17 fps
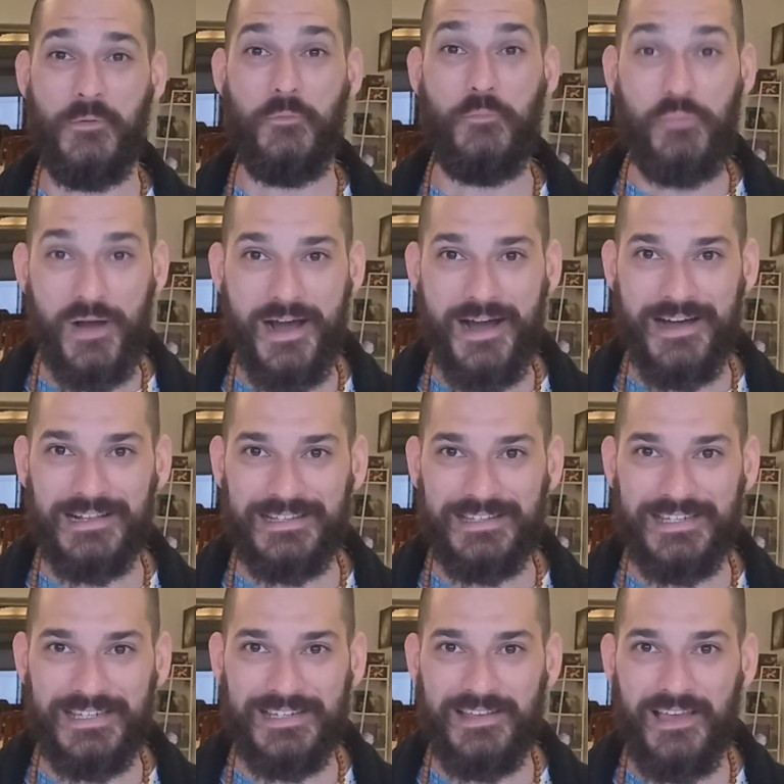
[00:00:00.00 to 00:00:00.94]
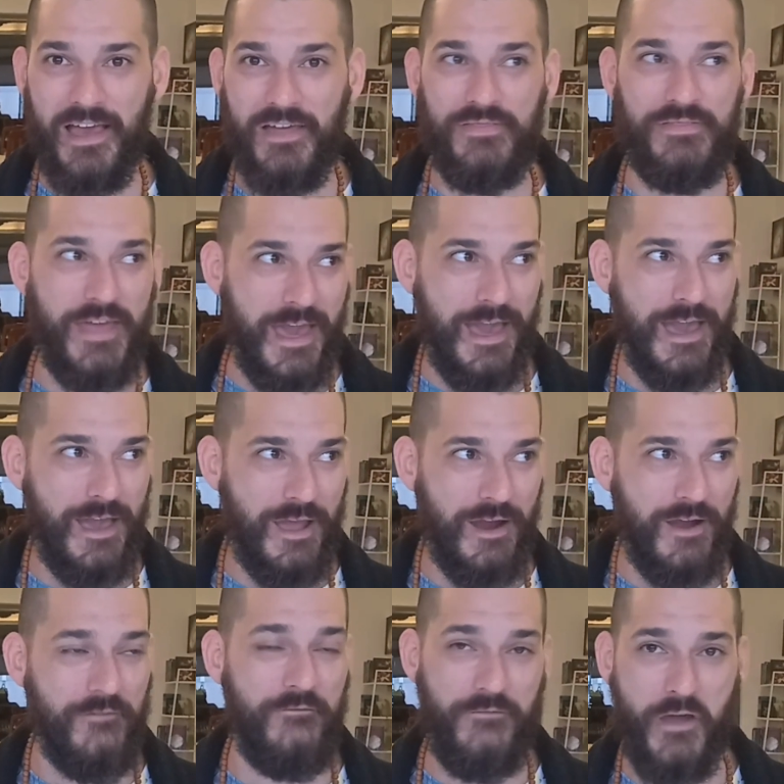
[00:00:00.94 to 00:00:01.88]
But
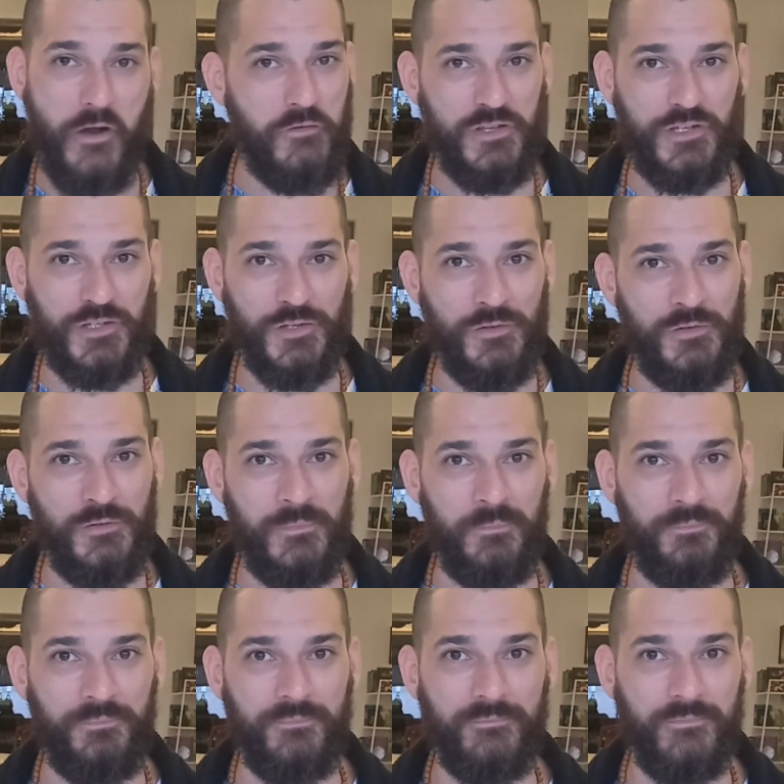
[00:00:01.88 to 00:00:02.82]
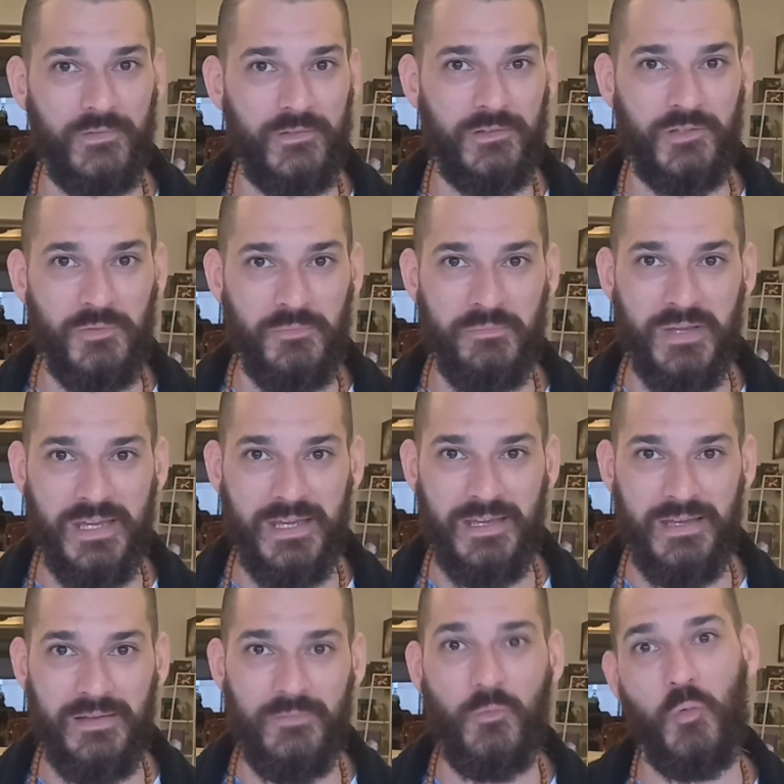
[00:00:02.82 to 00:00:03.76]
there, very soon, to
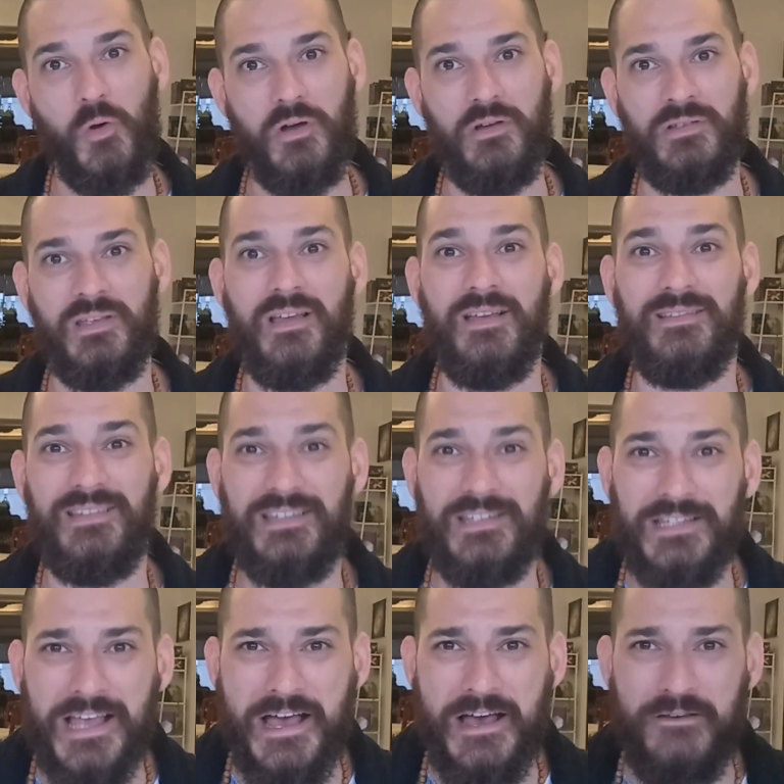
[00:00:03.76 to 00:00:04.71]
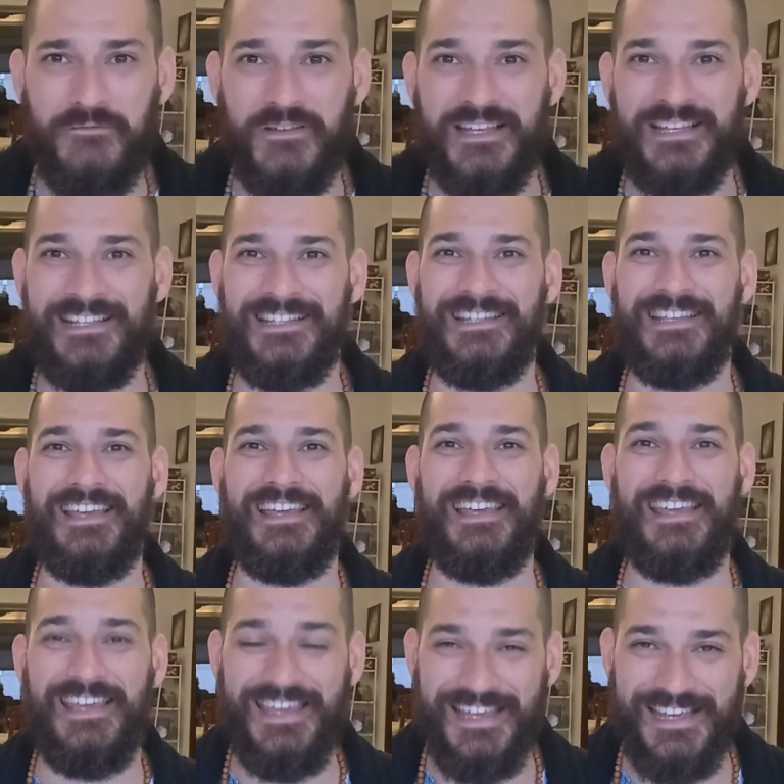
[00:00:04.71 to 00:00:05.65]
me was 7
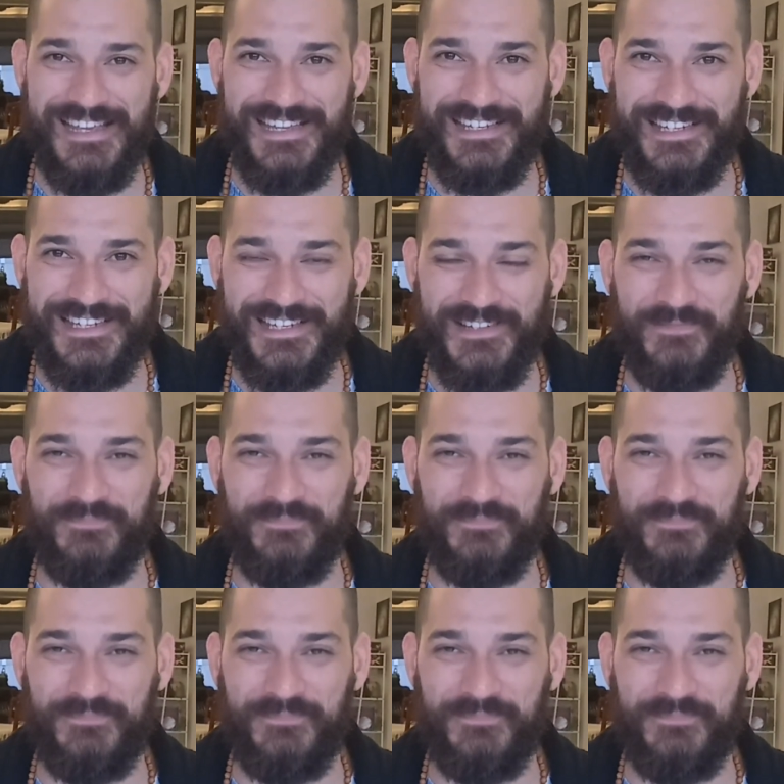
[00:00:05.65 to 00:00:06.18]
years.